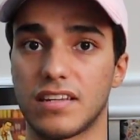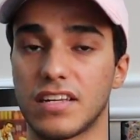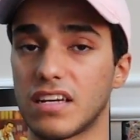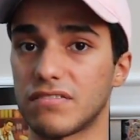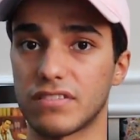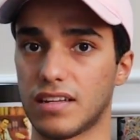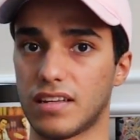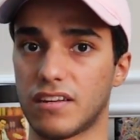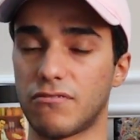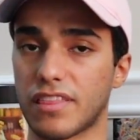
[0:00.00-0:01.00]
enough.
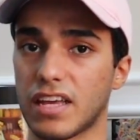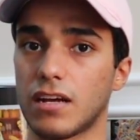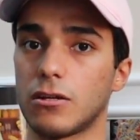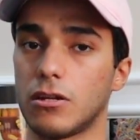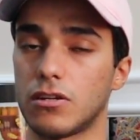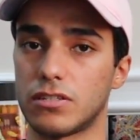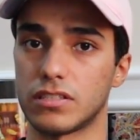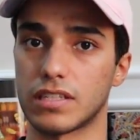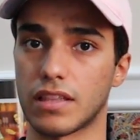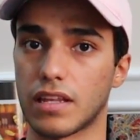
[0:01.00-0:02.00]
Everything I
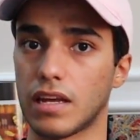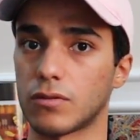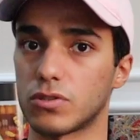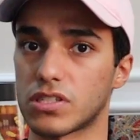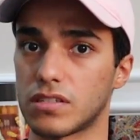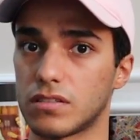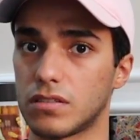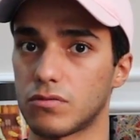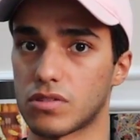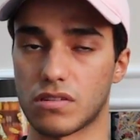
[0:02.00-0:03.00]
learned in the language
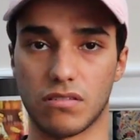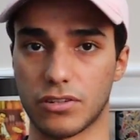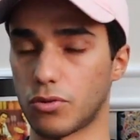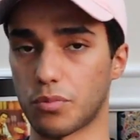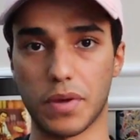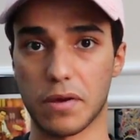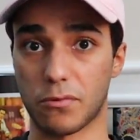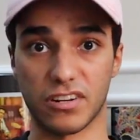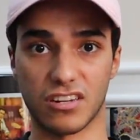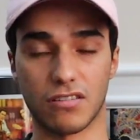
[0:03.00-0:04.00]
center was only on
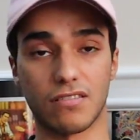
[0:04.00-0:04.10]
paper,